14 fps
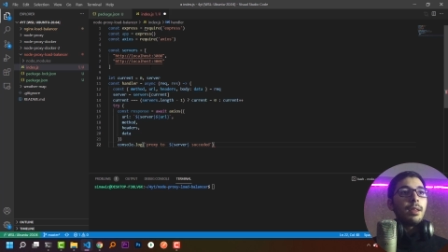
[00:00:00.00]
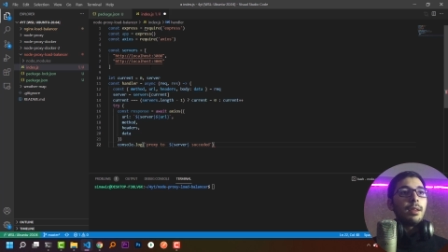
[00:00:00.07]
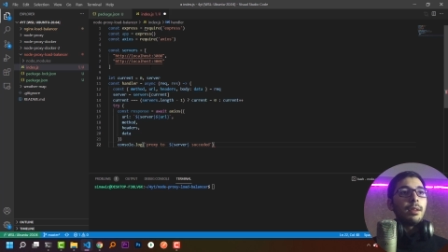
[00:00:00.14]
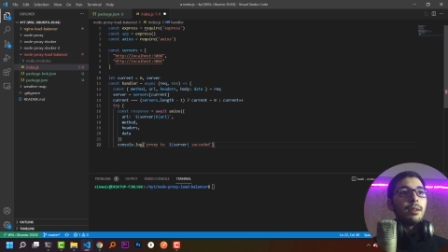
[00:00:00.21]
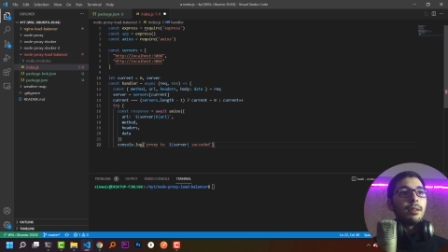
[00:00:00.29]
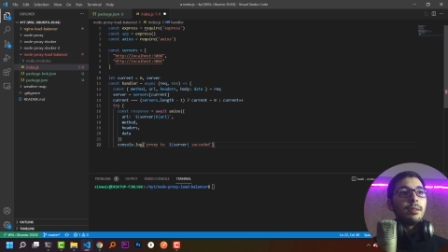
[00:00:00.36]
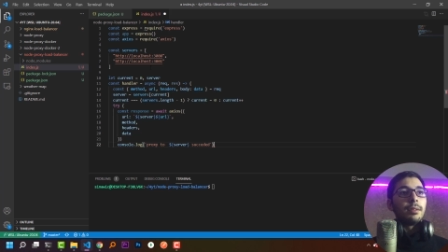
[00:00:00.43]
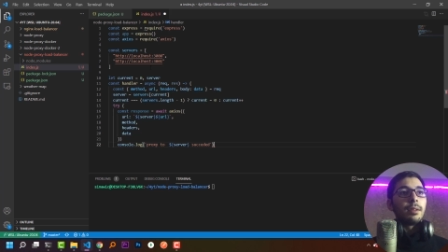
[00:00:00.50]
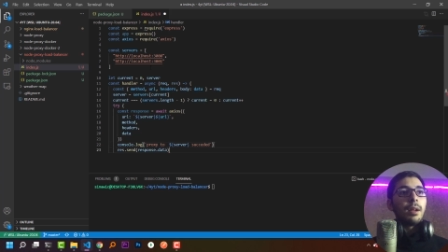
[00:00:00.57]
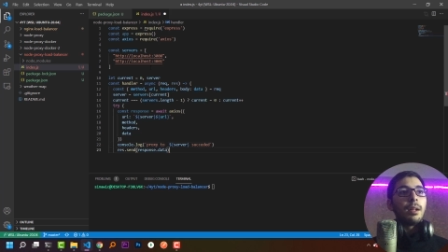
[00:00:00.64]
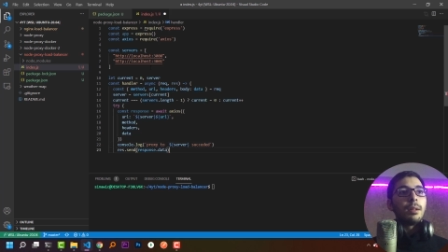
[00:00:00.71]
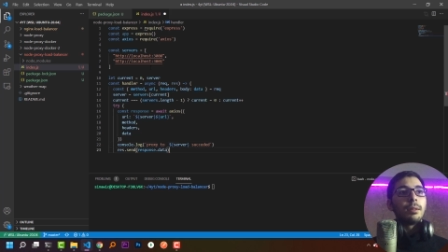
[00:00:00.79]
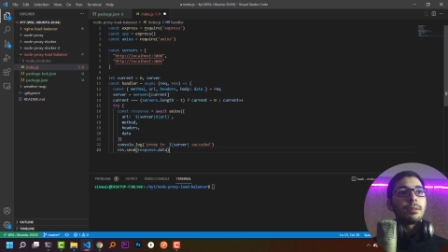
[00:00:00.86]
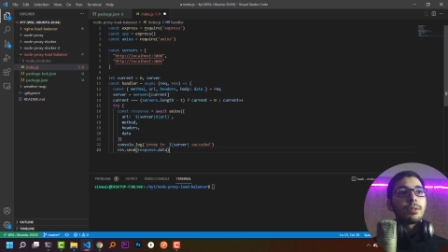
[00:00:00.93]
and
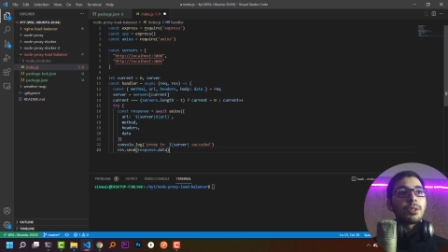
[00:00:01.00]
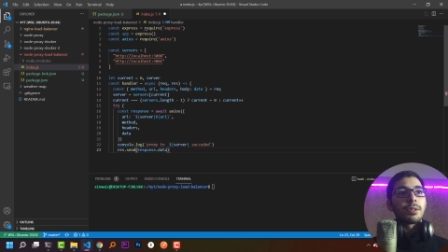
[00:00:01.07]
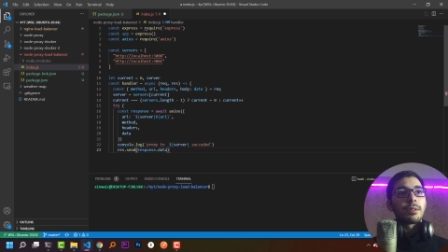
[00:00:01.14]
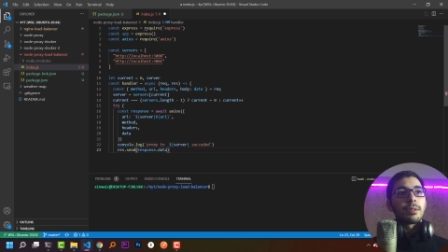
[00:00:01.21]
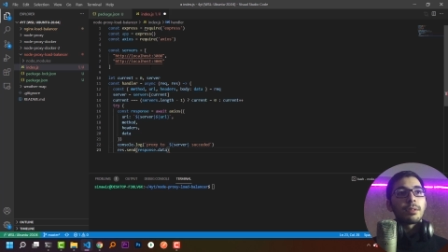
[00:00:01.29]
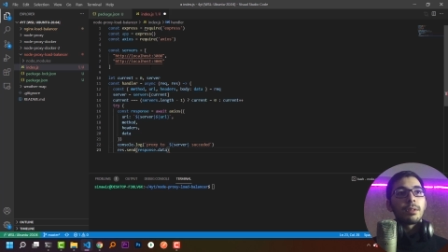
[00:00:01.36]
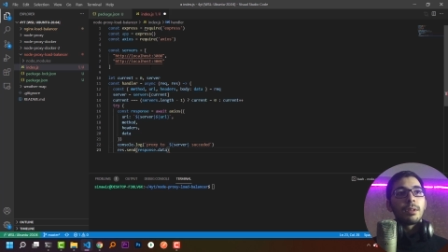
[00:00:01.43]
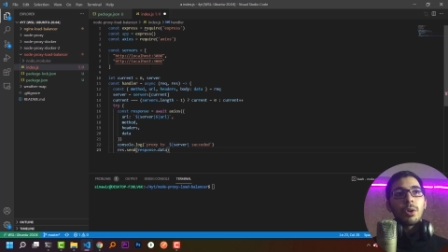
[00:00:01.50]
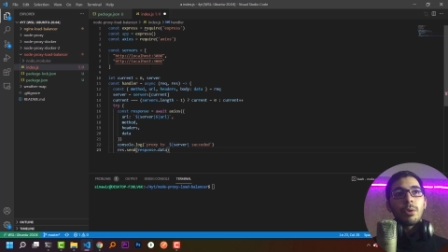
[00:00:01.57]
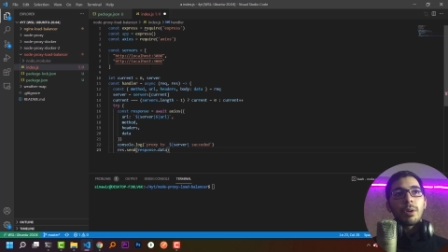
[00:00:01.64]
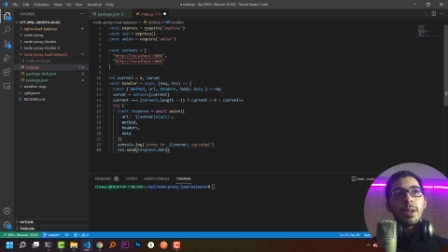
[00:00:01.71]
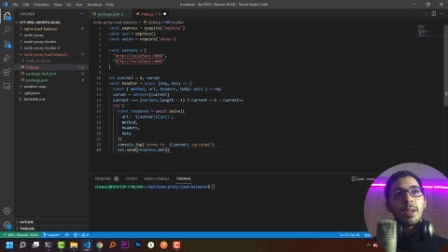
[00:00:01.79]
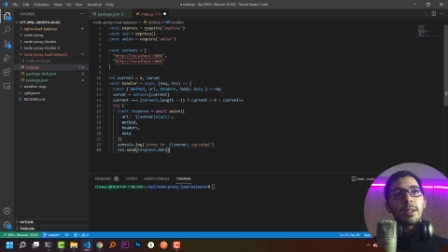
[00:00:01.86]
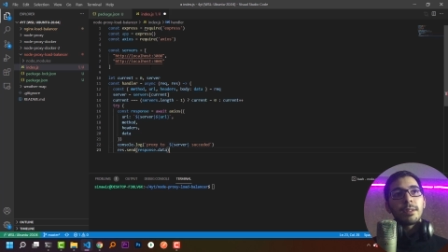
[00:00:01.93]
I'll just go
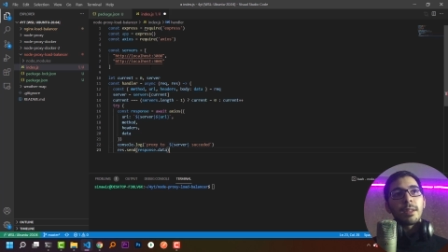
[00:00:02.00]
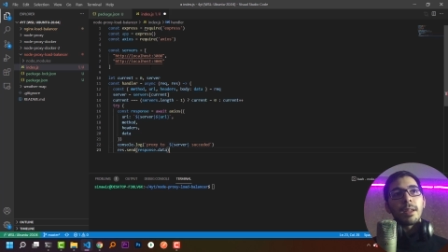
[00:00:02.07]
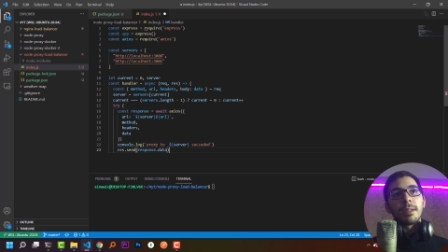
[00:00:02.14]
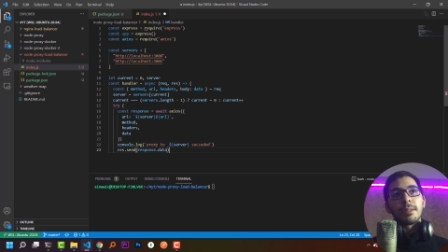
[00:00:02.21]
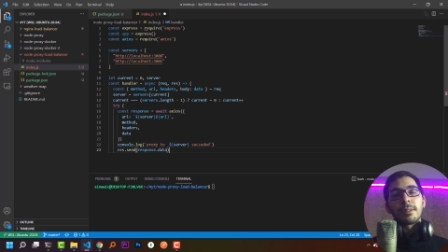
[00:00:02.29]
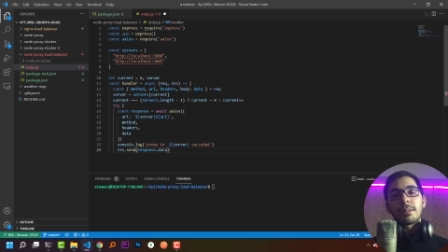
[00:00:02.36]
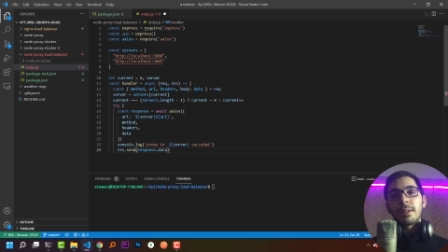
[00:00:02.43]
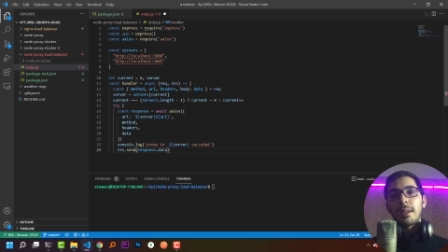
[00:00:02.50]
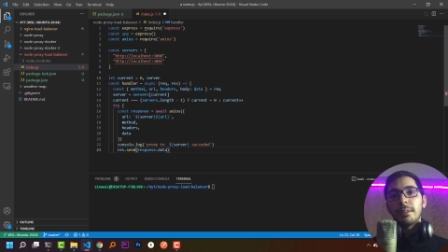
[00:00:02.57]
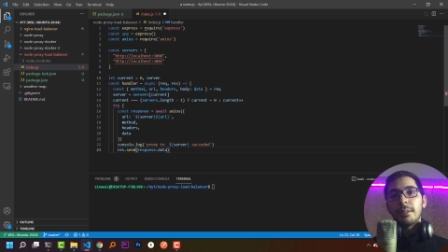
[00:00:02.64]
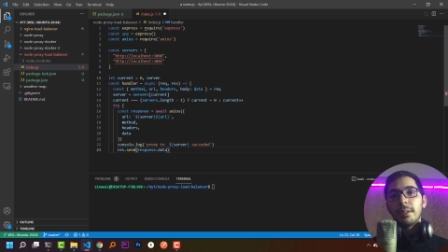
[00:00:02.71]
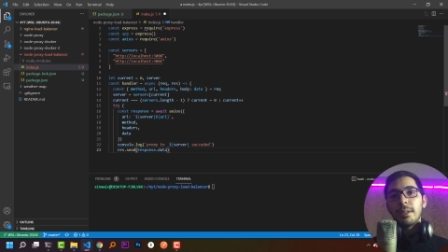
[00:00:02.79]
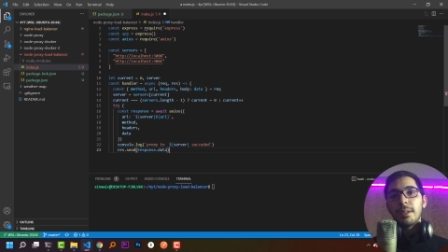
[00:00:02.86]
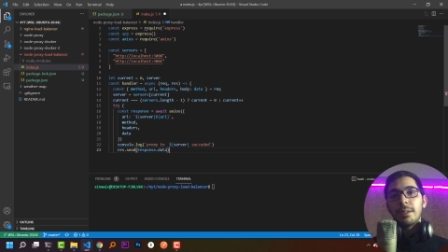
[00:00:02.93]
ahead and
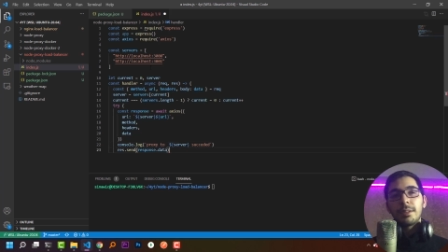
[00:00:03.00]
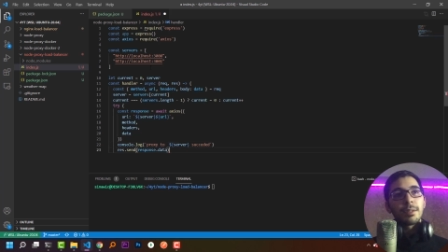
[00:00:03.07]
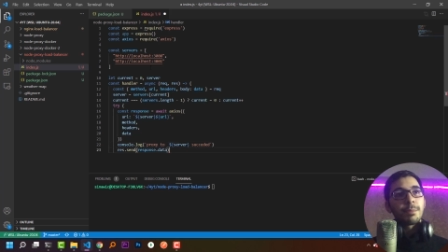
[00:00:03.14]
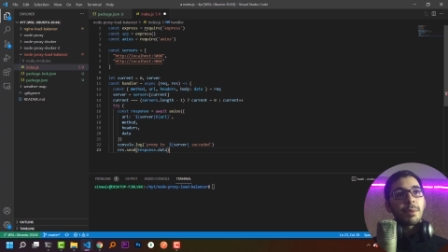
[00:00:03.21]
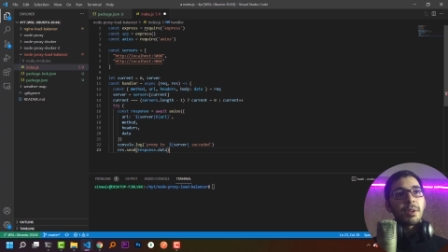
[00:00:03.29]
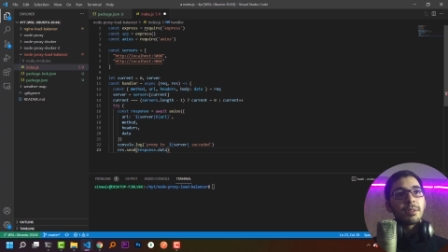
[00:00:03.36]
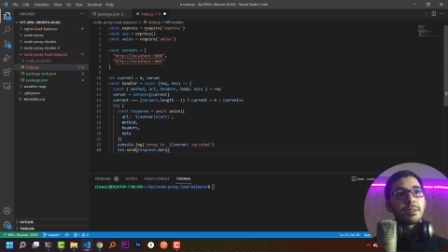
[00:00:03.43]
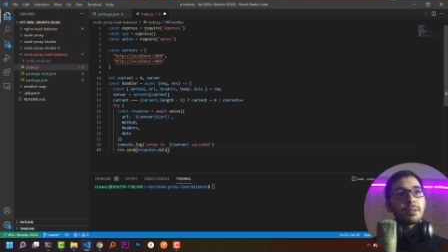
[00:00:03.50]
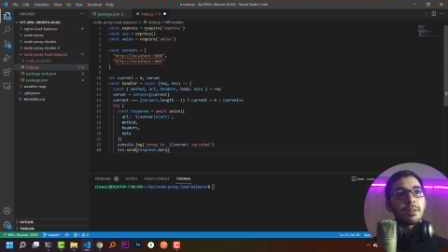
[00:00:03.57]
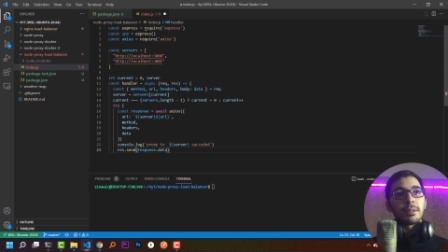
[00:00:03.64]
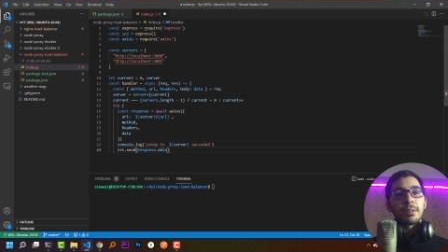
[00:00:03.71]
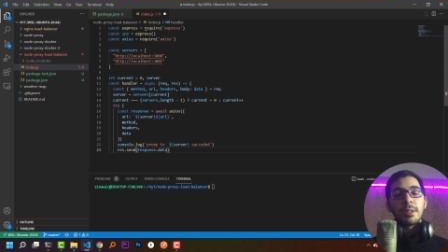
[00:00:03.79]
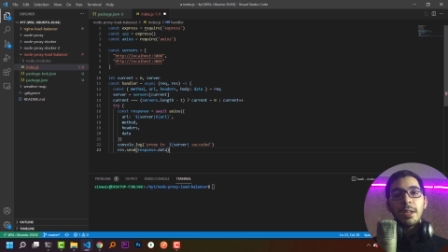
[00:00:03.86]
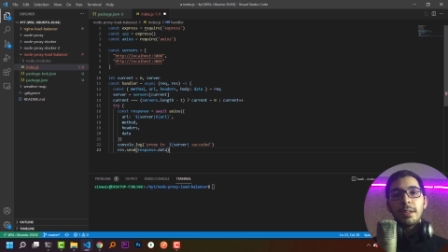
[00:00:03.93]
send the
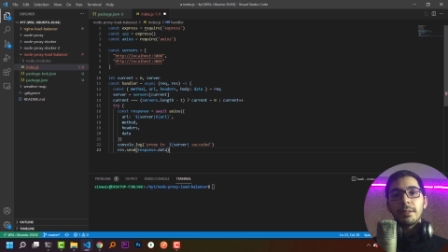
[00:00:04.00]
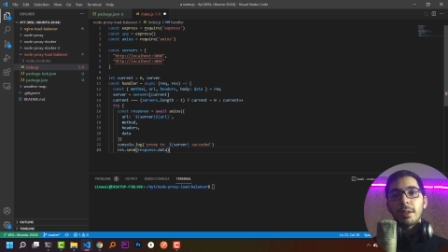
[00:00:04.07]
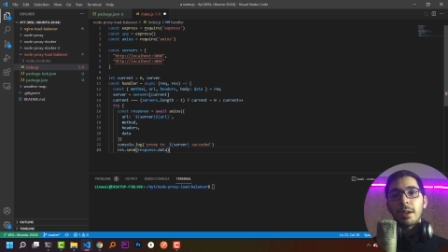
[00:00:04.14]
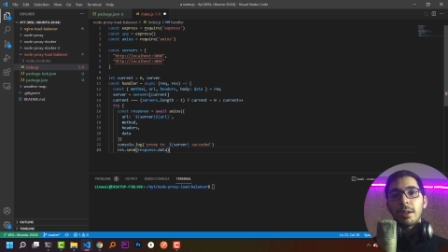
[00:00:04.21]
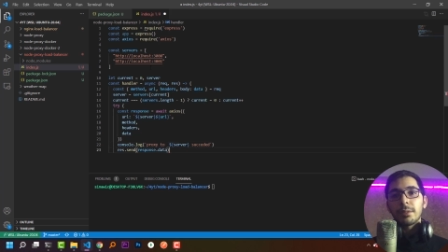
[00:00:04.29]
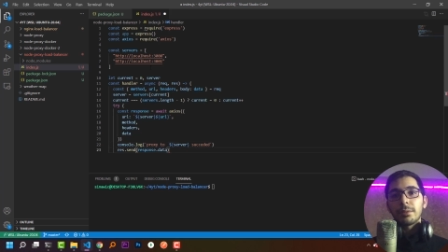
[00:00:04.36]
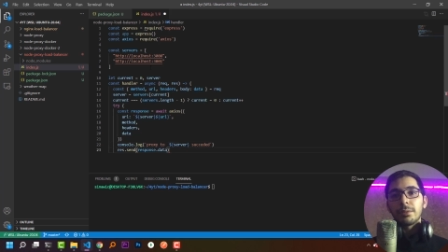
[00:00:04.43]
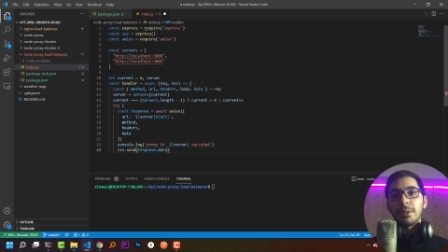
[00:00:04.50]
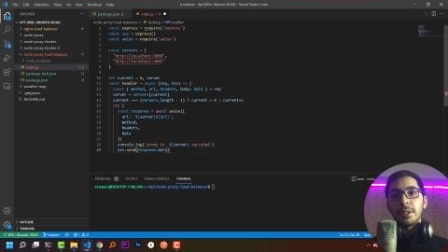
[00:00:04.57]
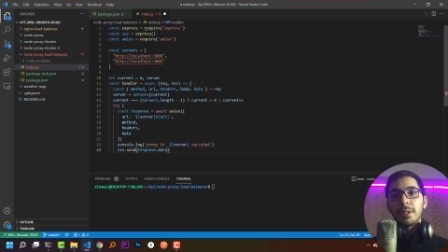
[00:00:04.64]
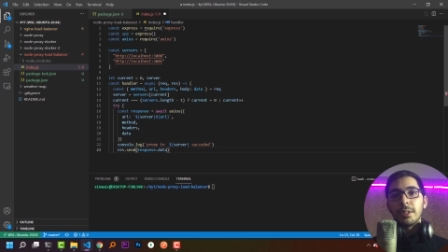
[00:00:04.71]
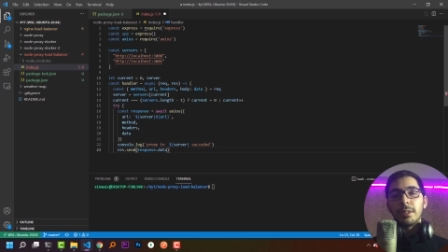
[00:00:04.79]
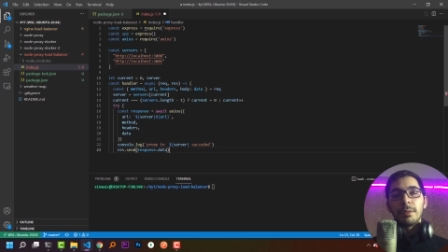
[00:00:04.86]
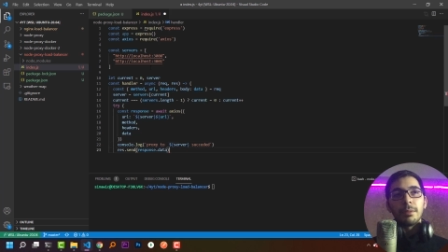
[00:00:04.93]
response.data to
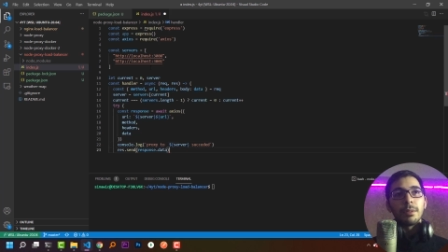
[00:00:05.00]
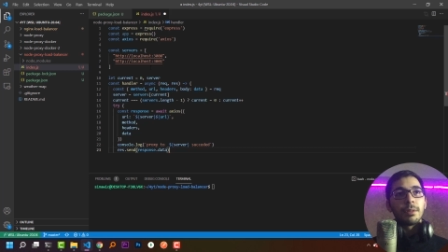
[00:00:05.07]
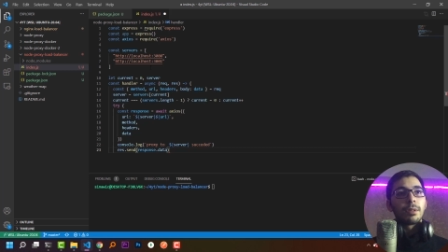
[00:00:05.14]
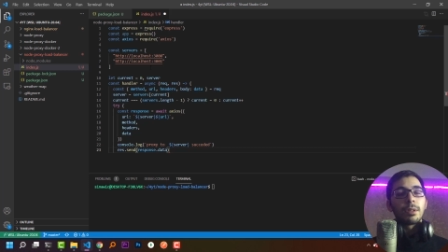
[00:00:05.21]
the